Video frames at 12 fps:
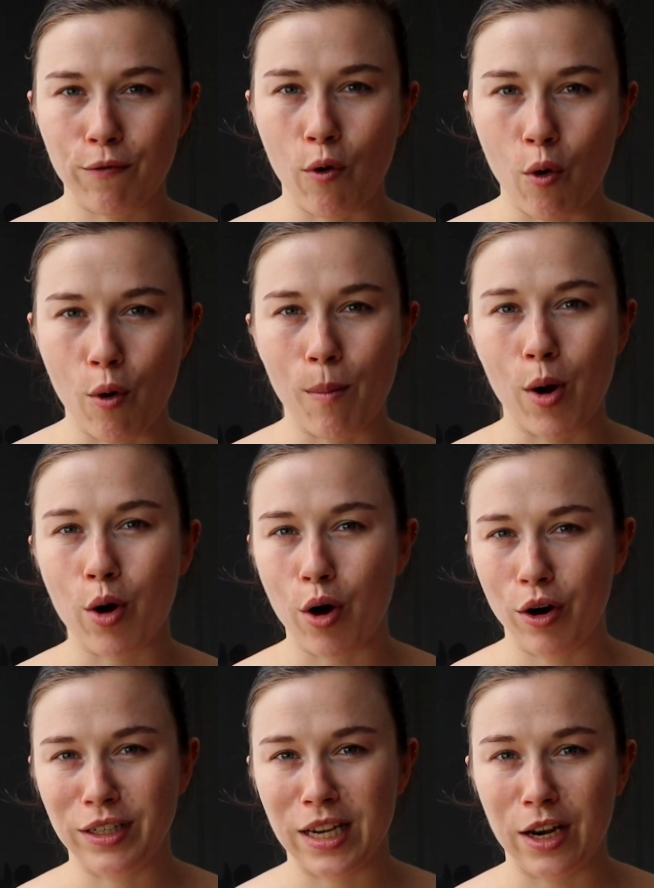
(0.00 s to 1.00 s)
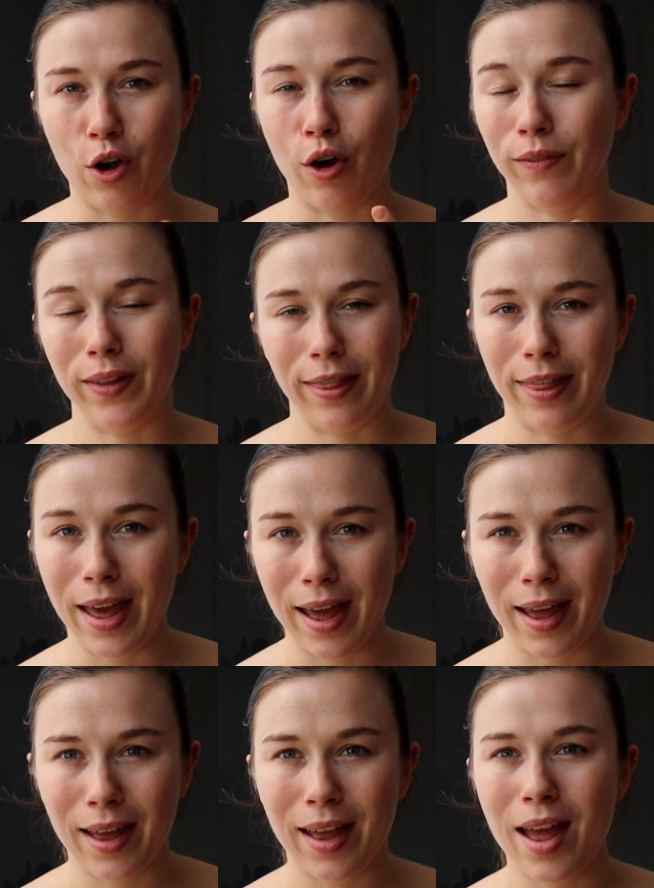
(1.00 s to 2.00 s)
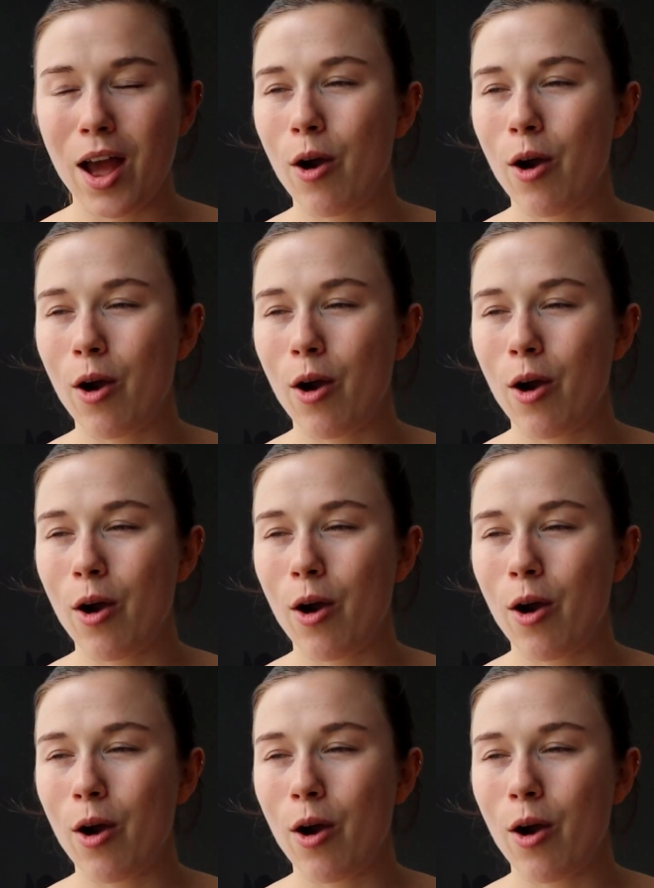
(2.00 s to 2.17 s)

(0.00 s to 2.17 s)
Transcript: form content over there